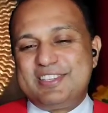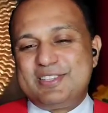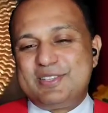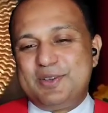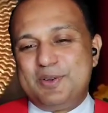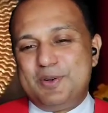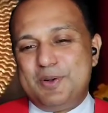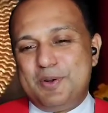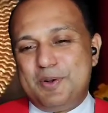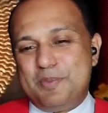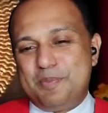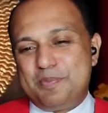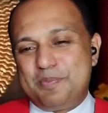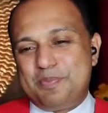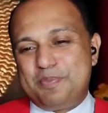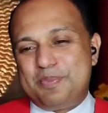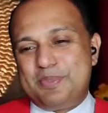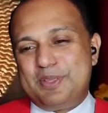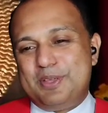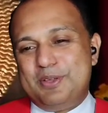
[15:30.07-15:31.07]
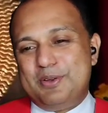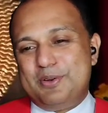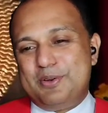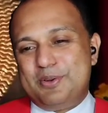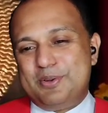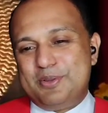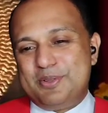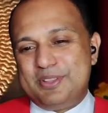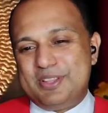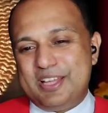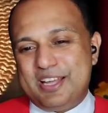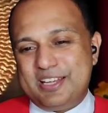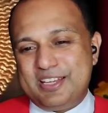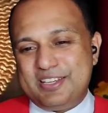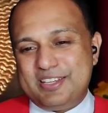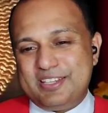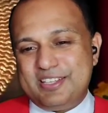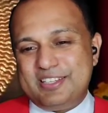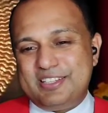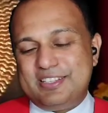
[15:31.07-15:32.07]
So, you know,
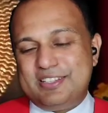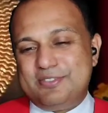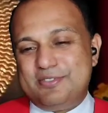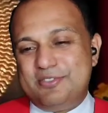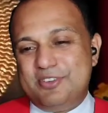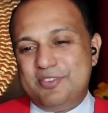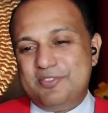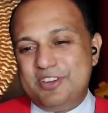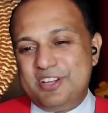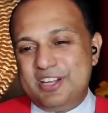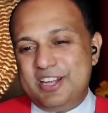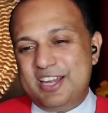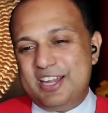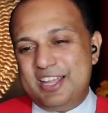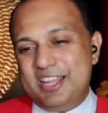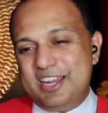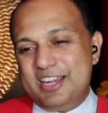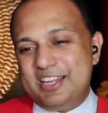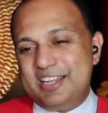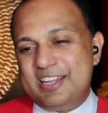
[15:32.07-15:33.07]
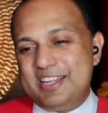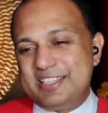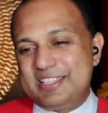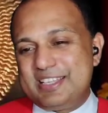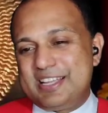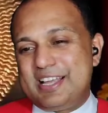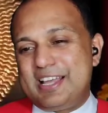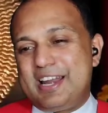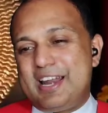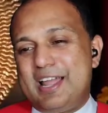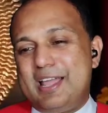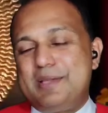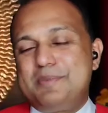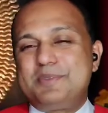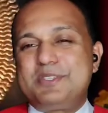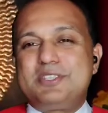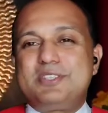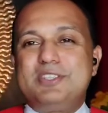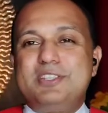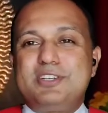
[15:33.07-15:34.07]
that vividly
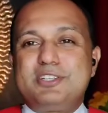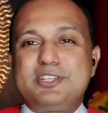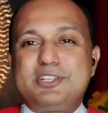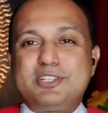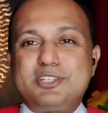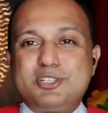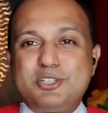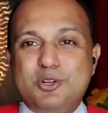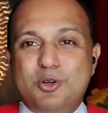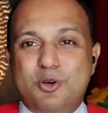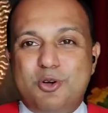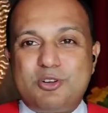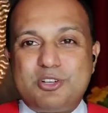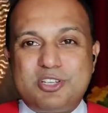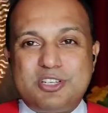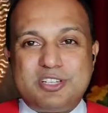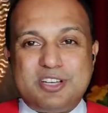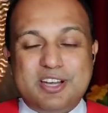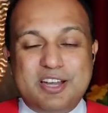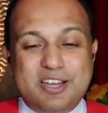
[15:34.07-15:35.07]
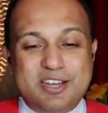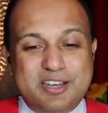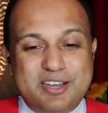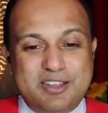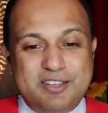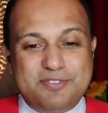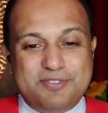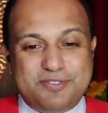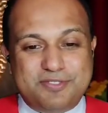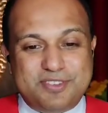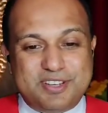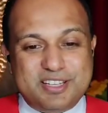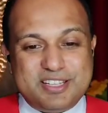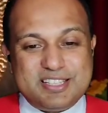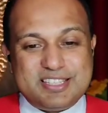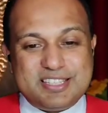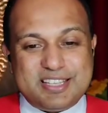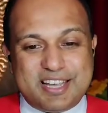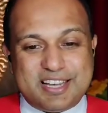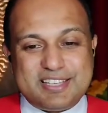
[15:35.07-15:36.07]
describes the short
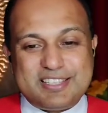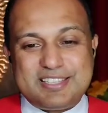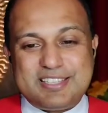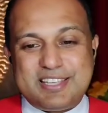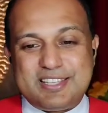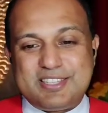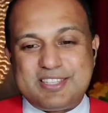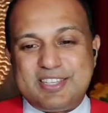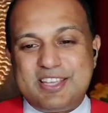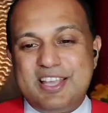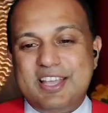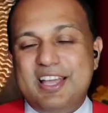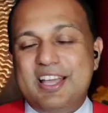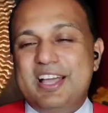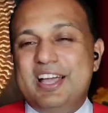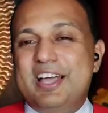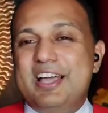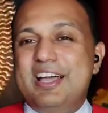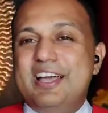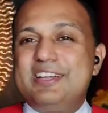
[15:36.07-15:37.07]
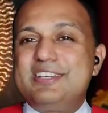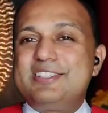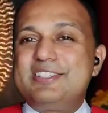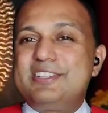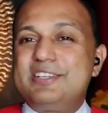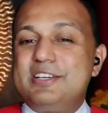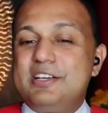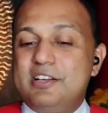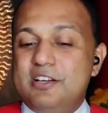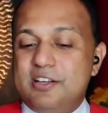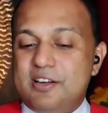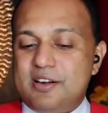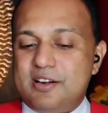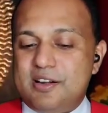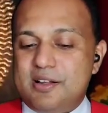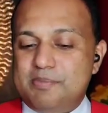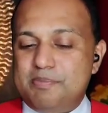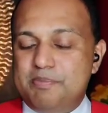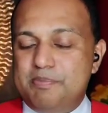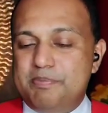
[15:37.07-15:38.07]
lived success and uh,
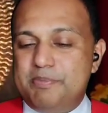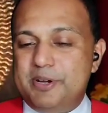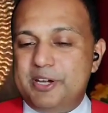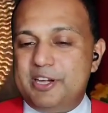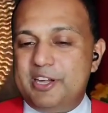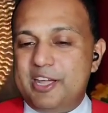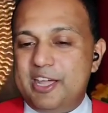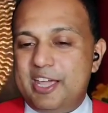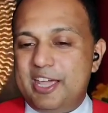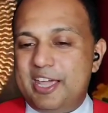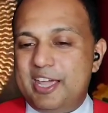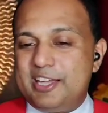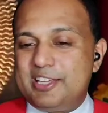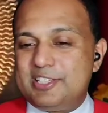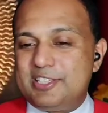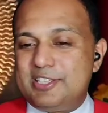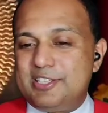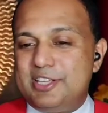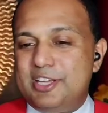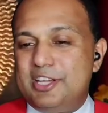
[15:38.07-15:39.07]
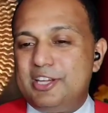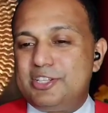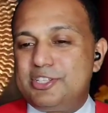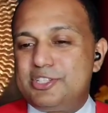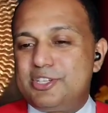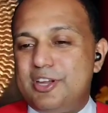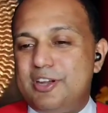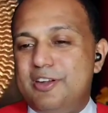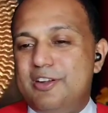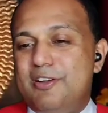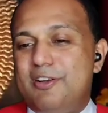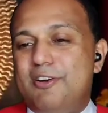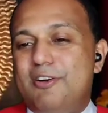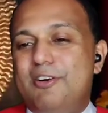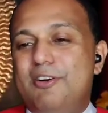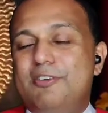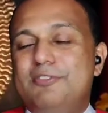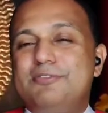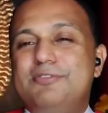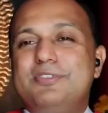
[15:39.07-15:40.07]
rapid extinction
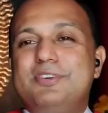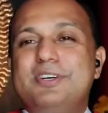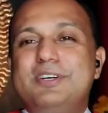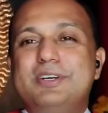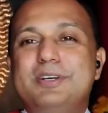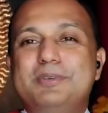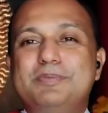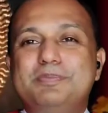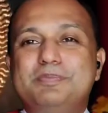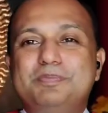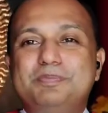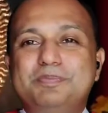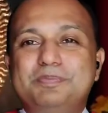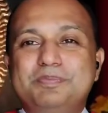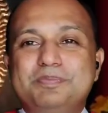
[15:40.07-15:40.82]
of uh,